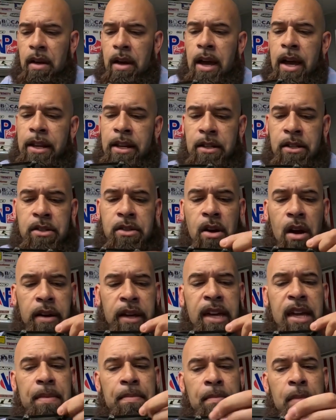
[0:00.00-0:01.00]
and just
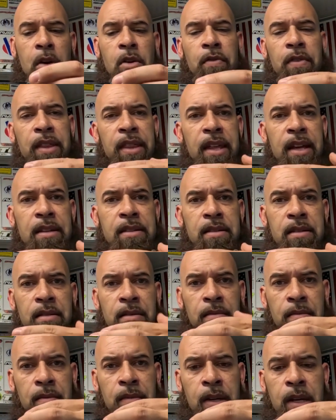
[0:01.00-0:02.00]
keep moving this,
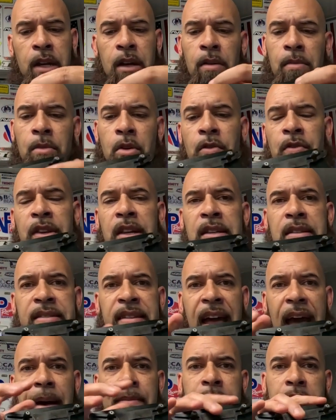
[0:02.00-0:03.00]
you know, moving these
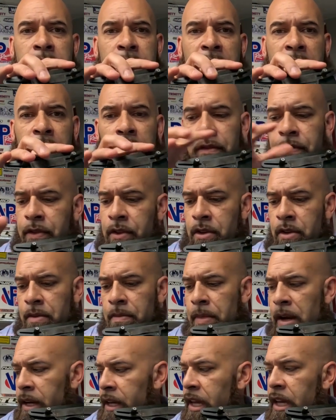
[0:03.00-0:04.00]
tabs around for
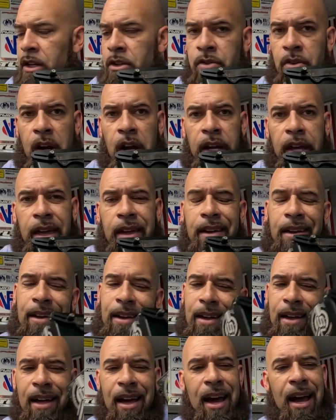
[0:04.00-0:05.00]
Buggy and Truggy.
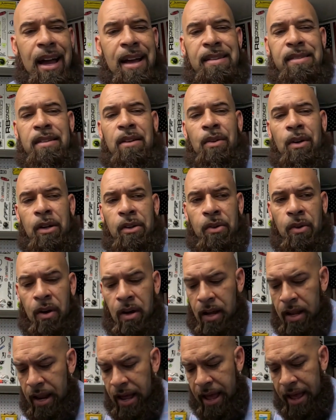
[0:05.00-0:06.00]
I just don't want to do
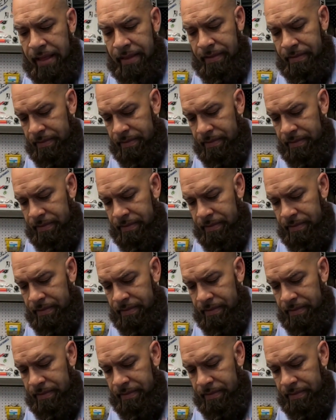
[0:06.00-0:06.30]
all that.